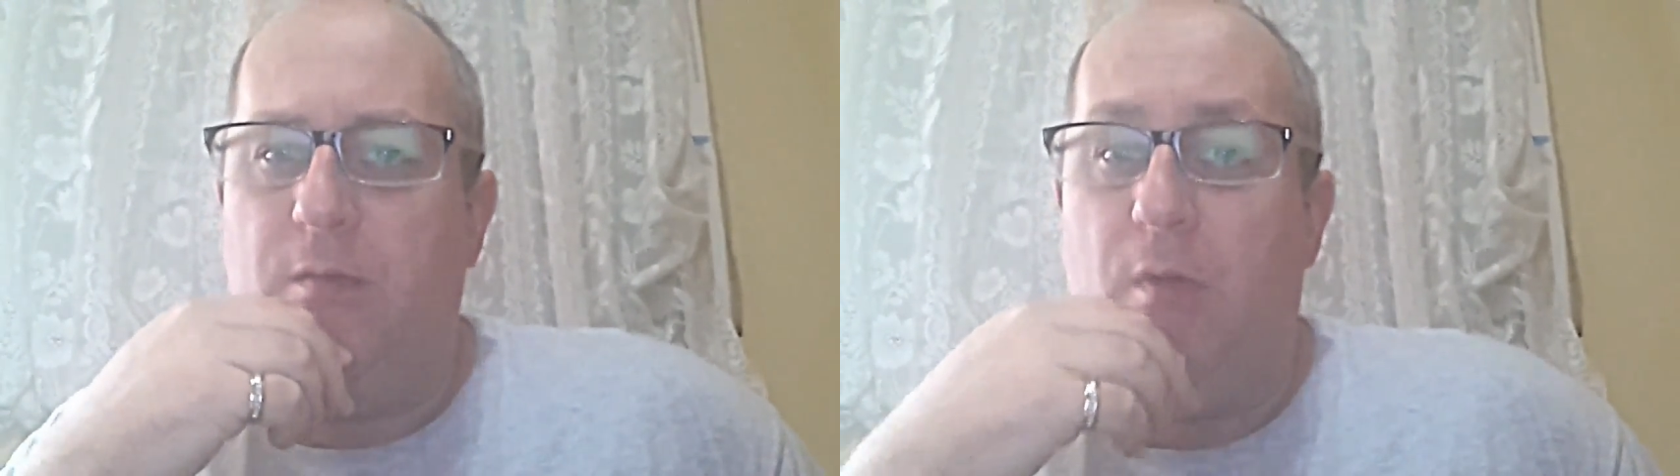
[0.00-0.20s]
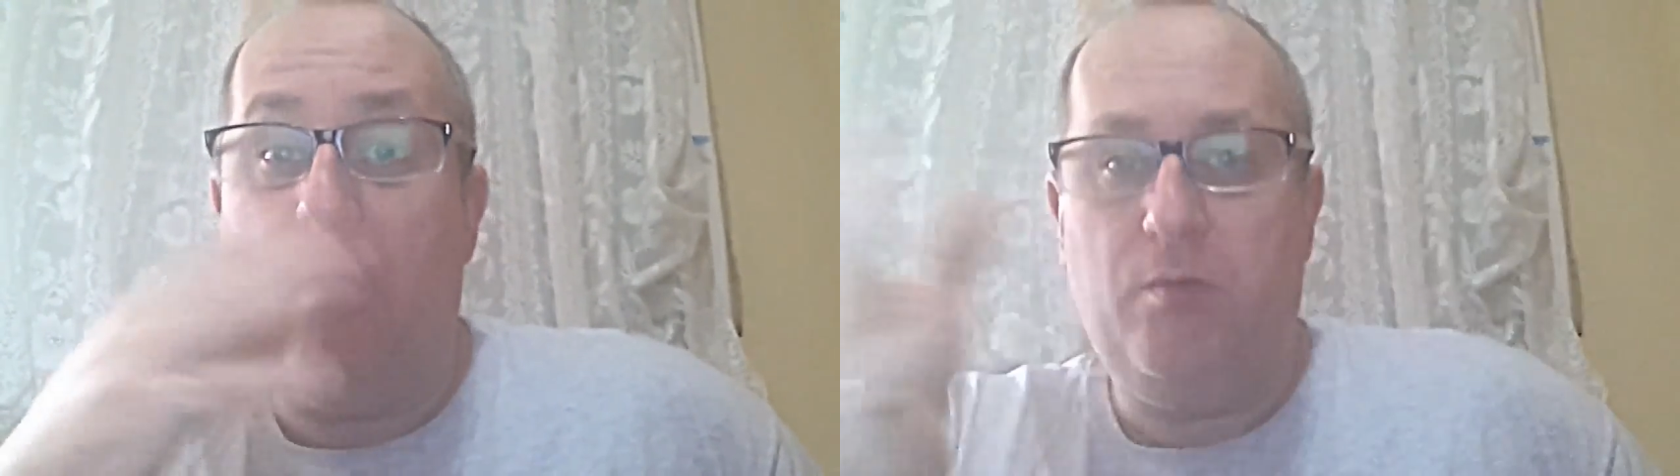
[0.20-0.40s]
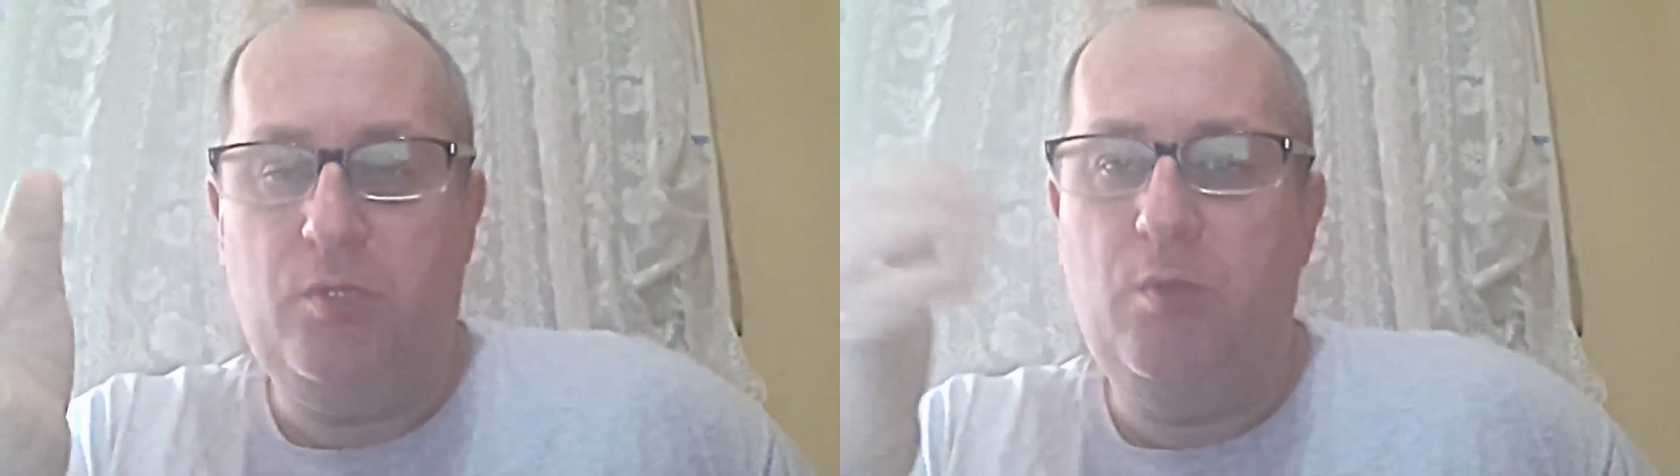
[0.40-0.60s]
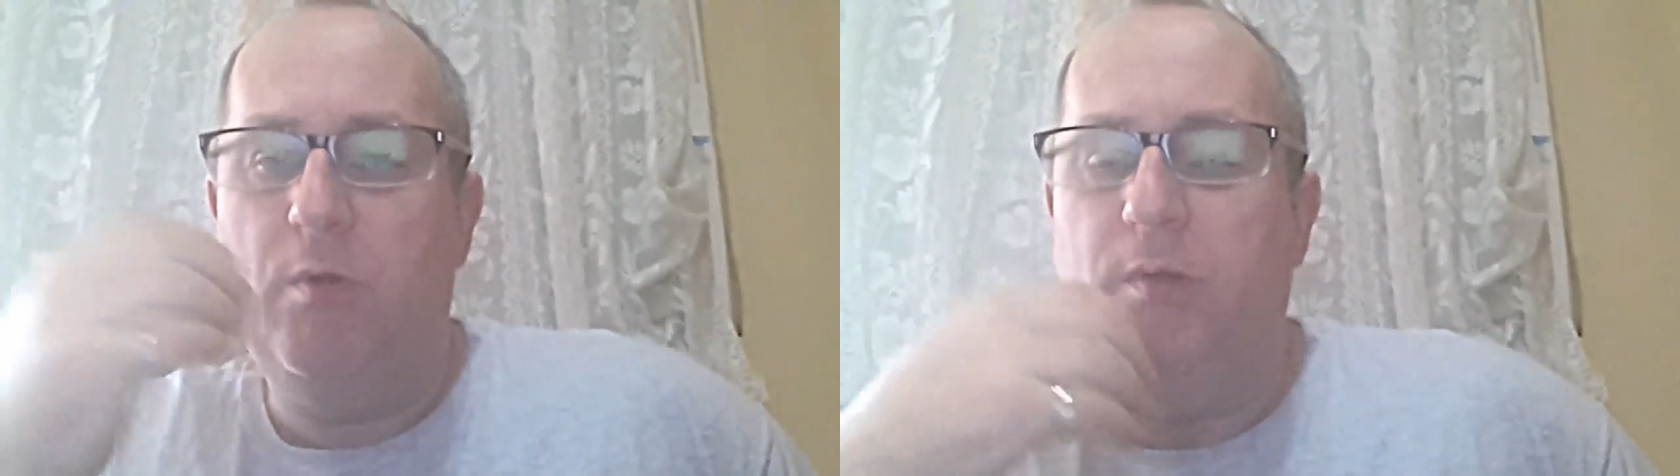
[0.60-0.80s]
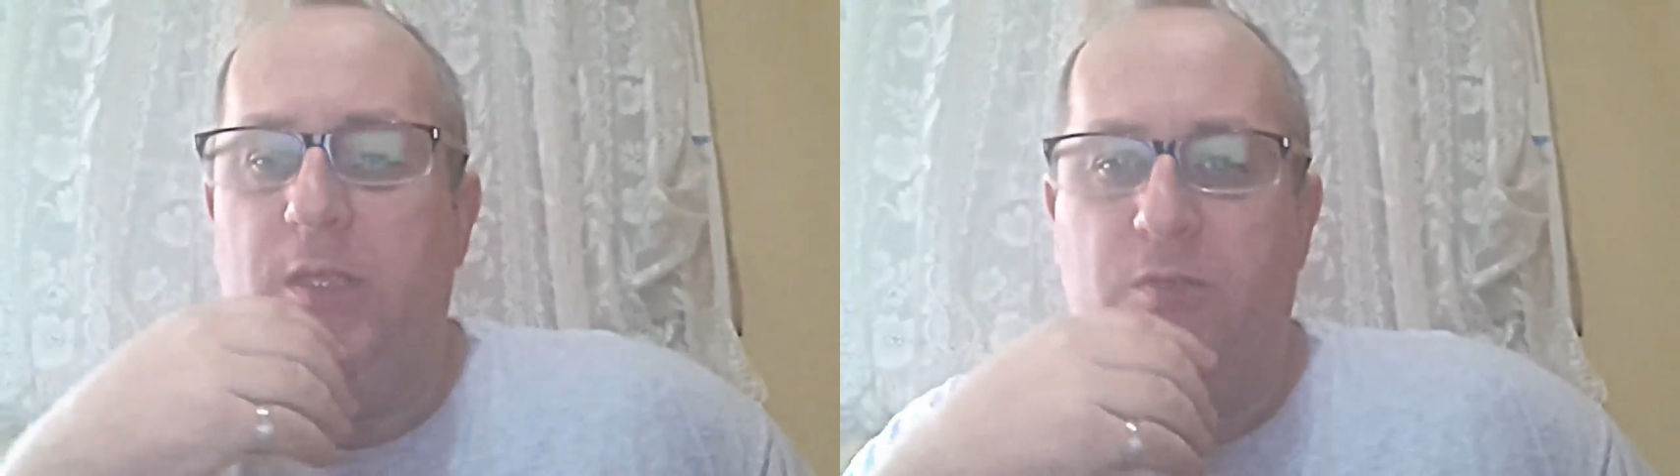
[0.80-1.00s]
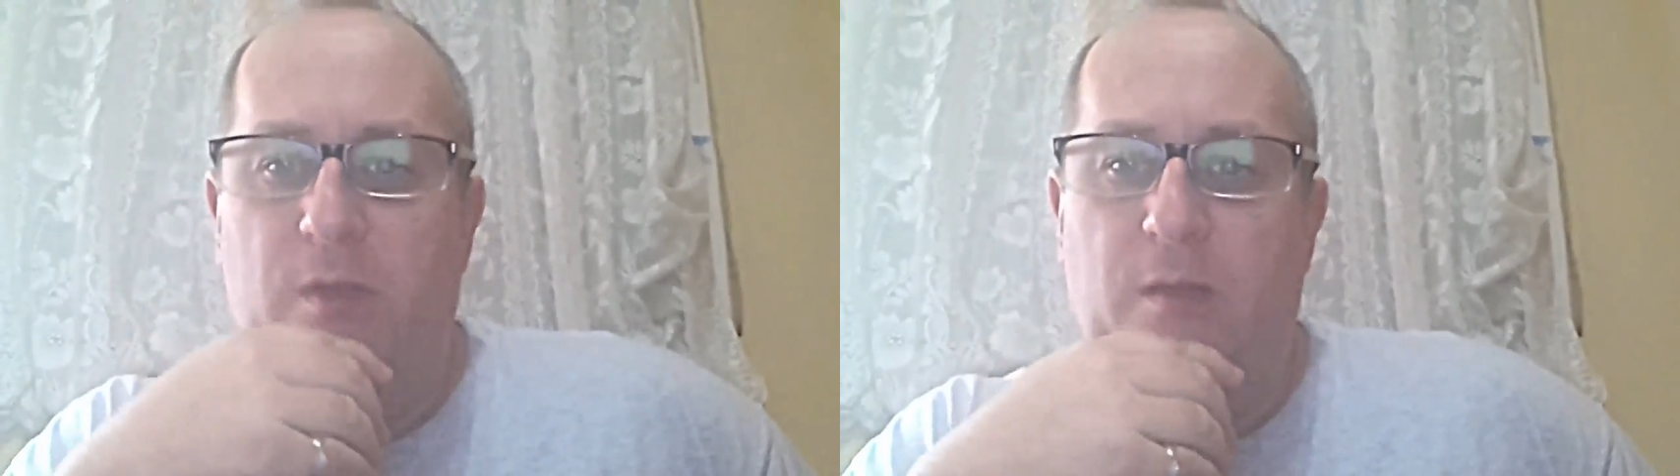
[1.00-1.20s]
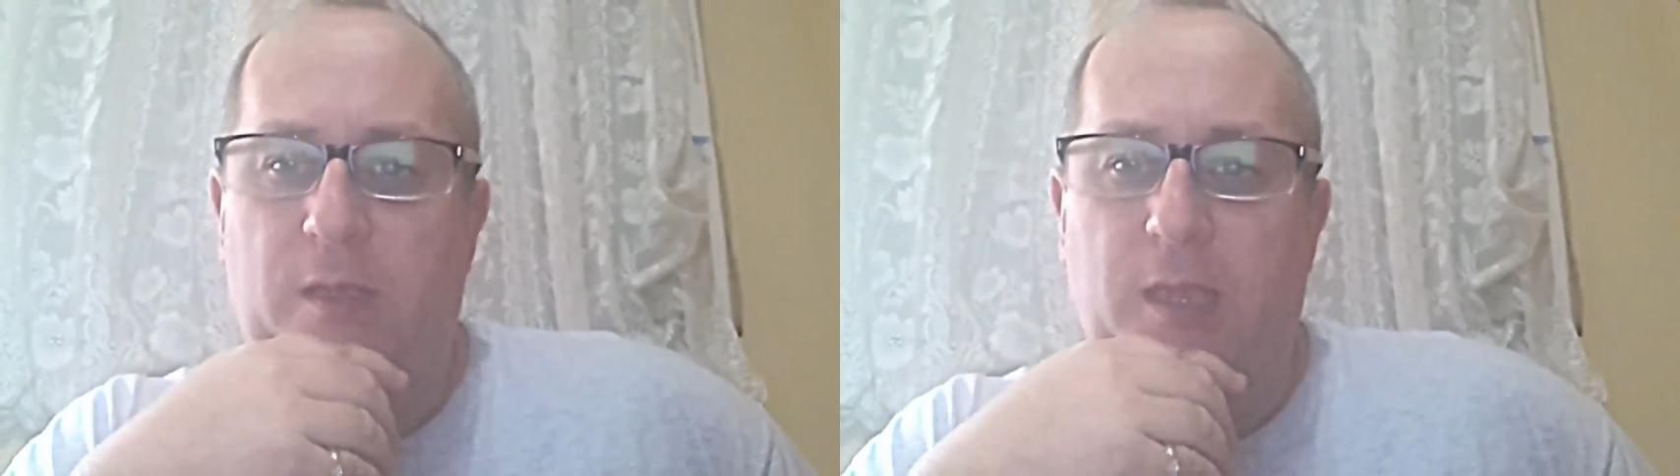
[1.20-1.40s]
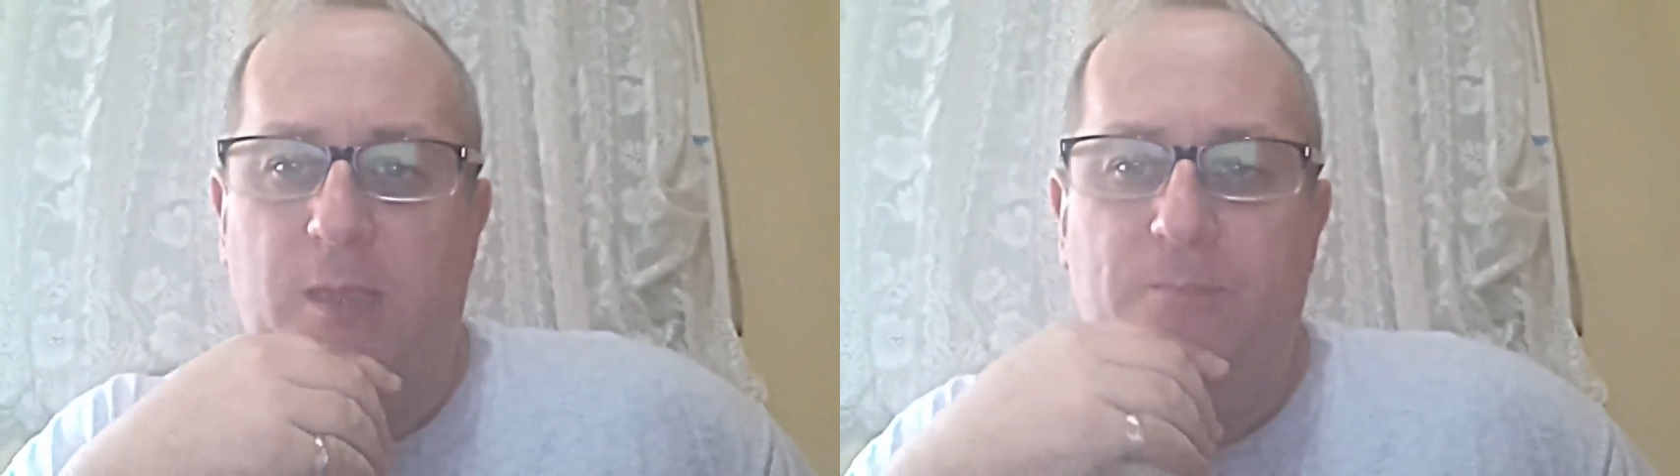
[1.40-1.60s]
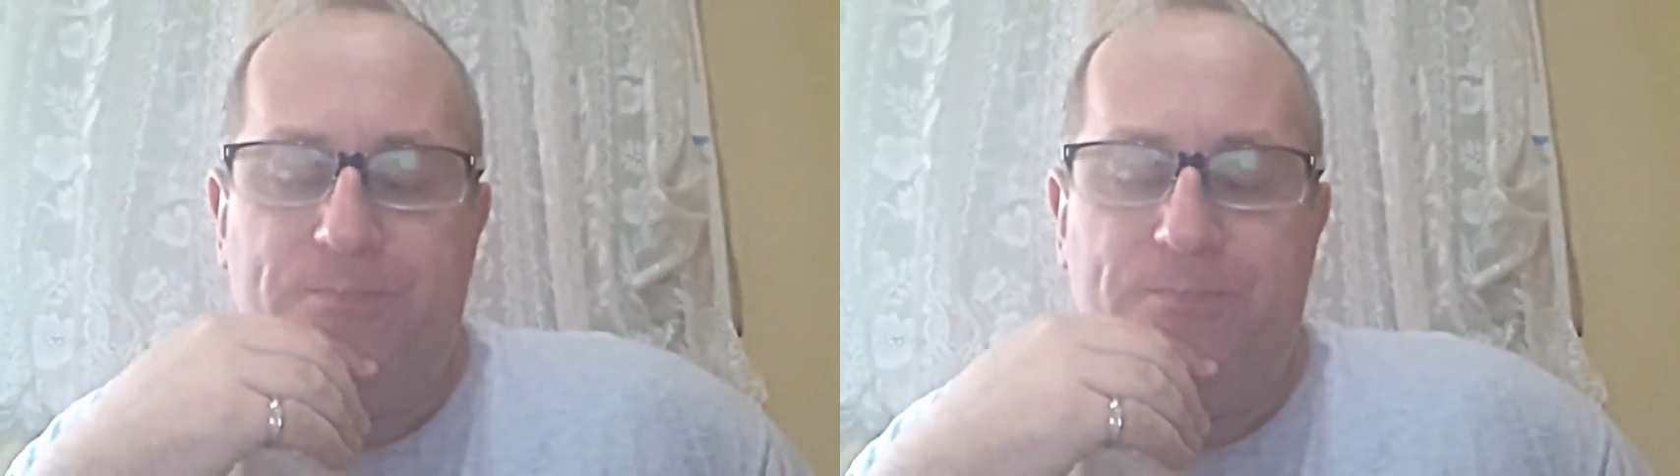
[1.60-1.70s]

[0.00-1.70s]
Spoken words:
Well, you will need your NIE.